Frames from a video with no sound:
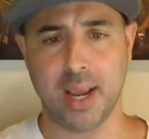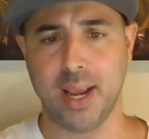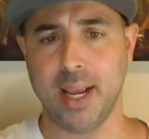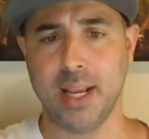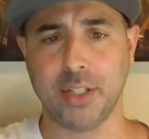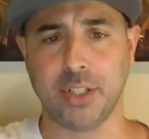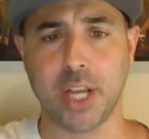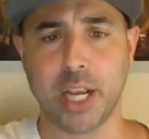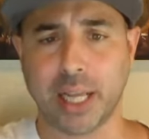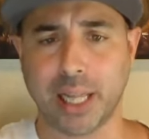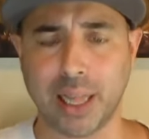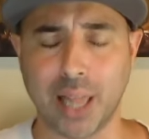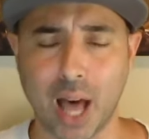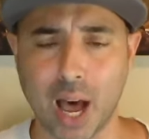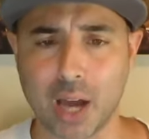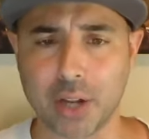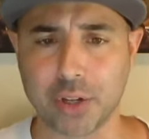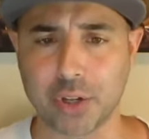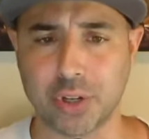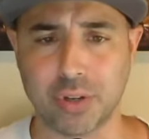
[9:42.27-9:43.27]
Is he
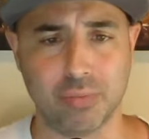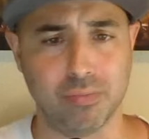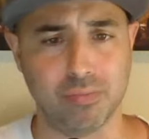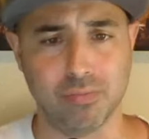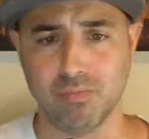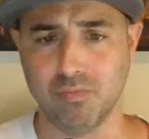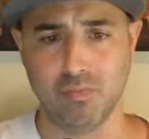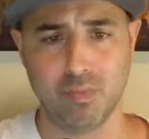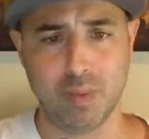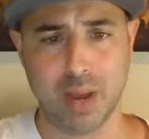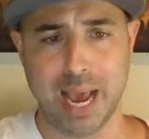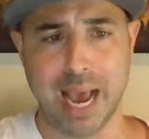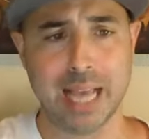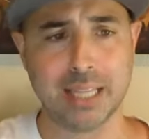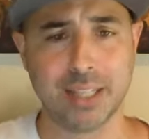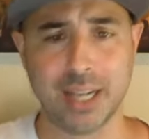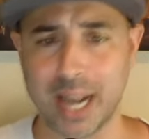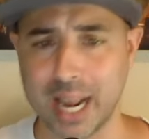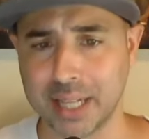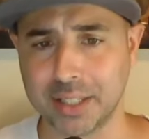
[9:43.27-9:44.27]
clutch?
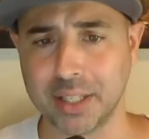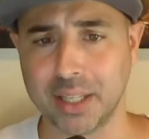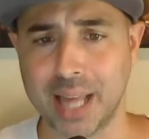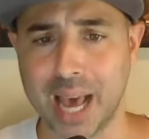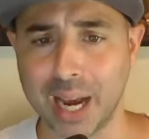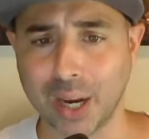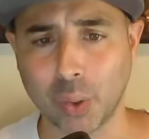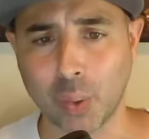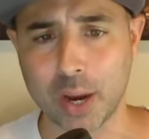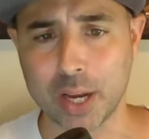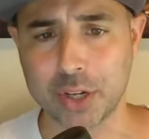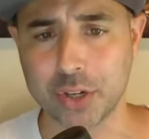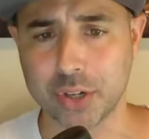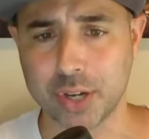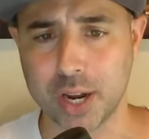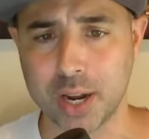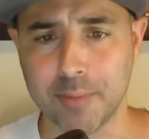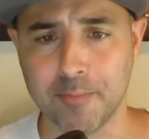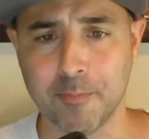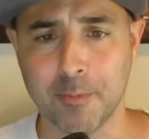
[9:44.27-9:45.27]
Hasn't answered that
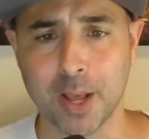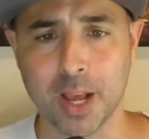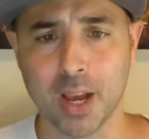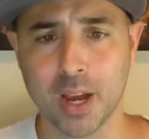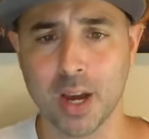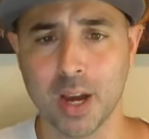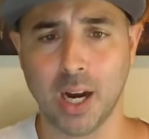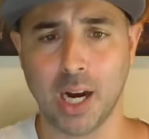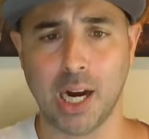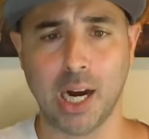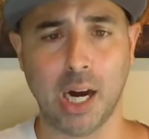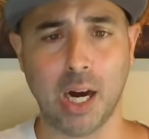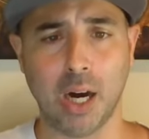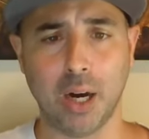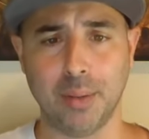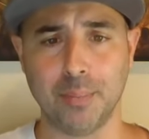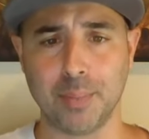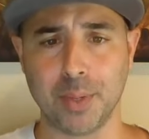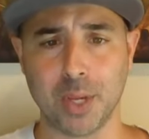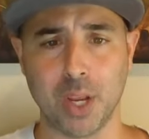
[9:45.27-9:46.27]
question.
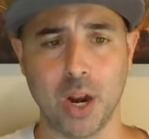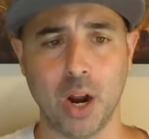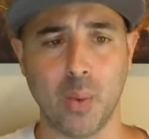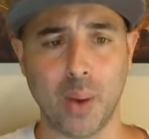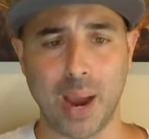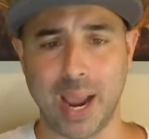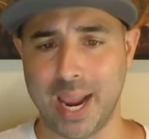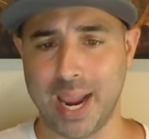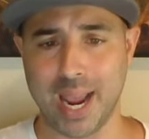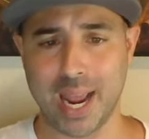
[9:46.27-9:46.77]
I'm not